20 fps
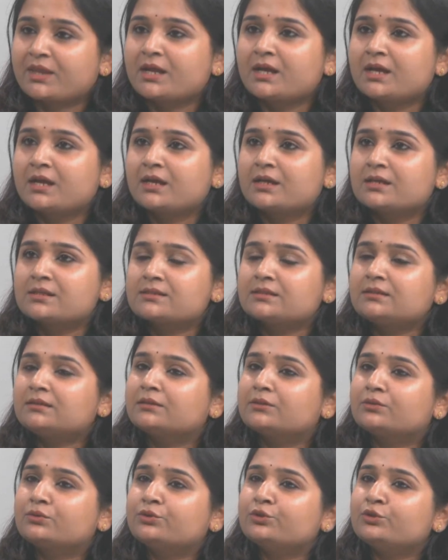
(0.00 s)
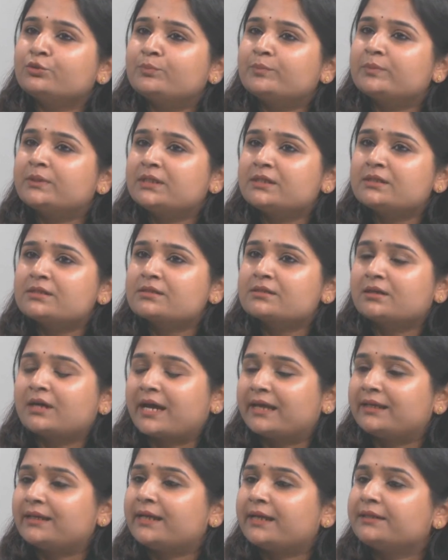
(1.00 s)
Sir, could you please
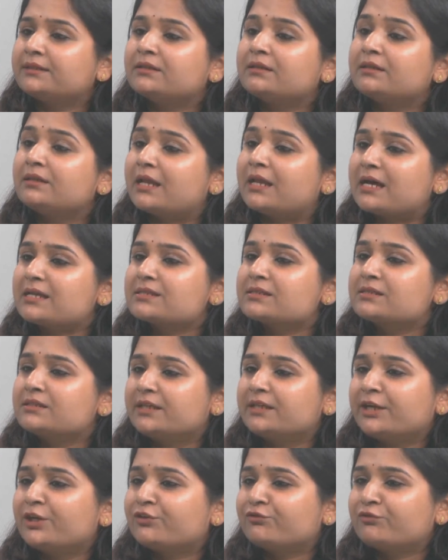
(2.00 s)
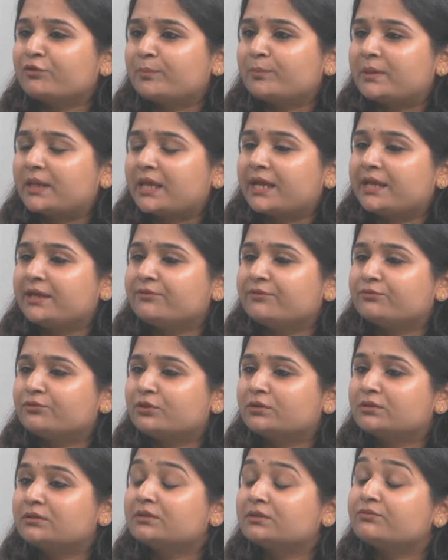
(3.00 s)
highlight the last date of applying for the
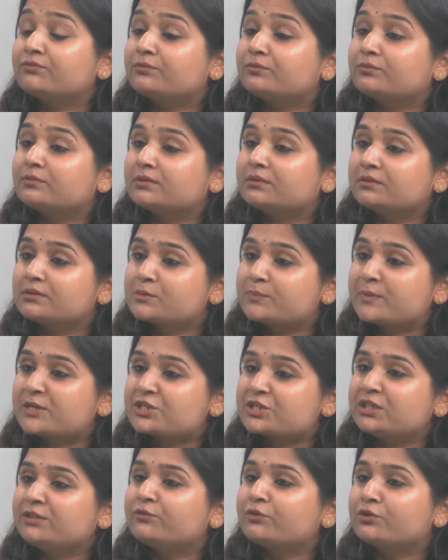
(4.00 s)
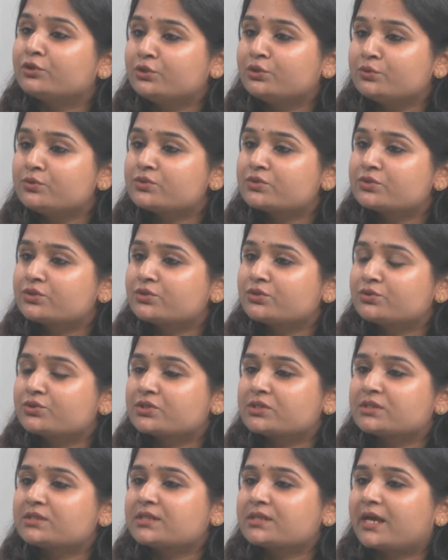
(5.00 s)
especially for new institutions
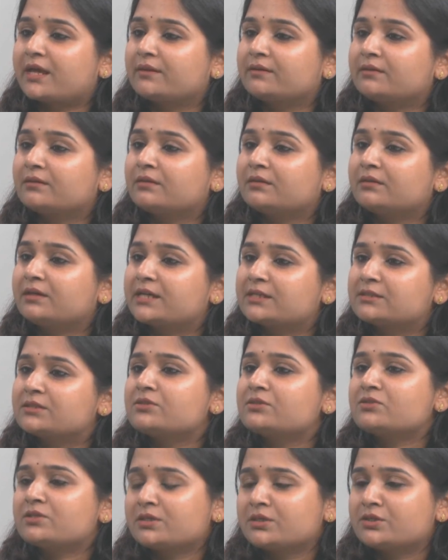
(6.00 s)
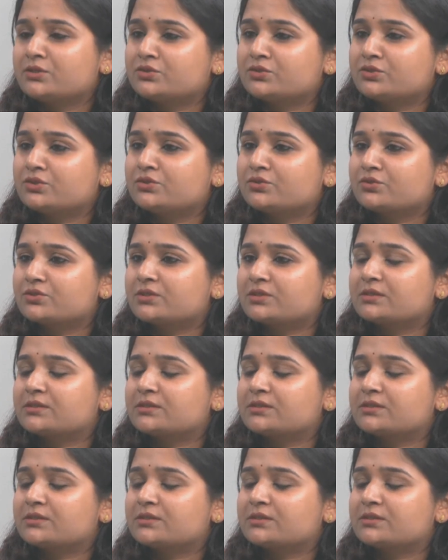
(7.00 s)
and the existing institutions?